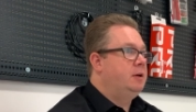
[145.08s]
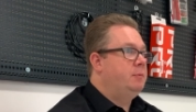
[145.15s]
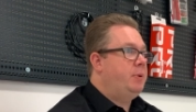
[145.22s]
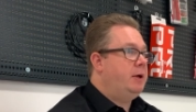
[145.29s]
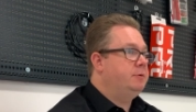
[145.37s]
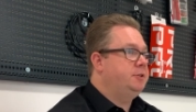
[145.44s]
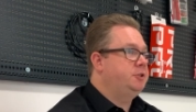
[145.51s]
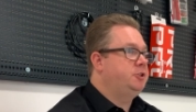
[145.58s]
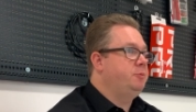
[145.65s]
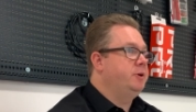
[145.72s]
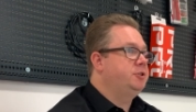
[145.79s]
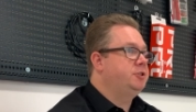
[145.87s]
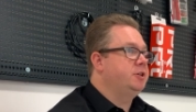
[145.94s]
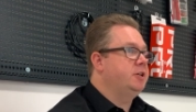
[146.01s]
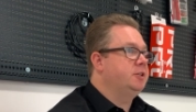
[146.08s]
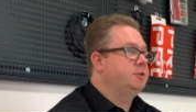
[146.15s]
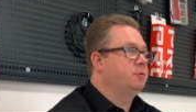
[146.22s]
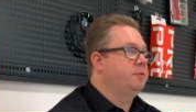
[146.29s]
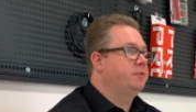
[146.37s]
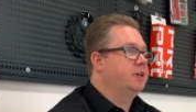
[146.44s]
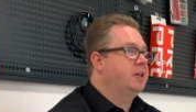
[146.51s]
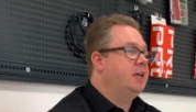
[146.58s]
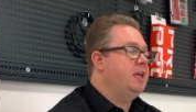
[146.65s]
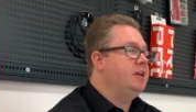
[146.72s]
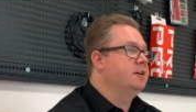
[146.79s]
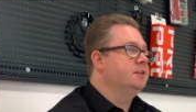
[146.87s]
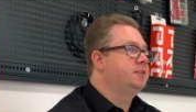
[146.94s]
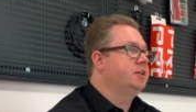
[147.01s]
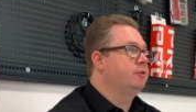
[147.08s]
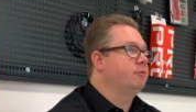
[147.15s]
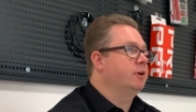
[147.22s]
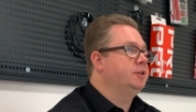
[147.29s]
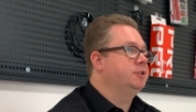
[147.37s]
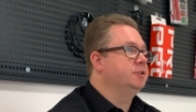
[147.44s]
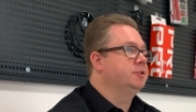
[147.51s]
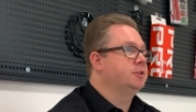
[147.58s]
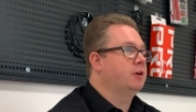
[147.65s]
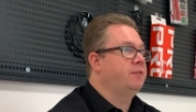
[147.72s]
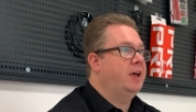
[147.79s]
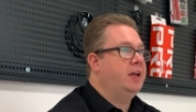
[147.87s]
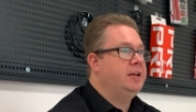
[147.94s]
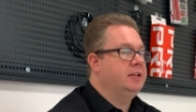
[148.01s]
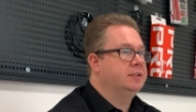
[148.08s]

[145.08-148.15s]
Power distribution is one of the key considerations of any